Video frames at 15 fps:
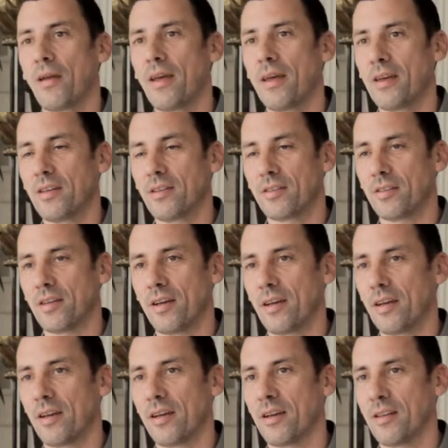it's
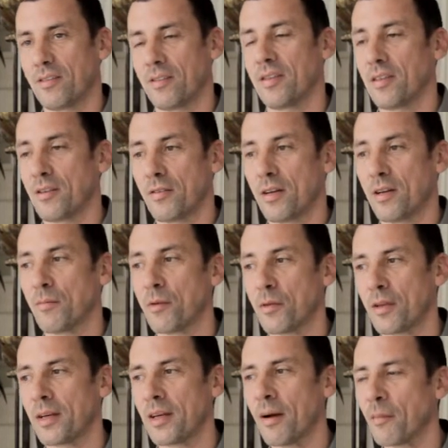an incredible thing.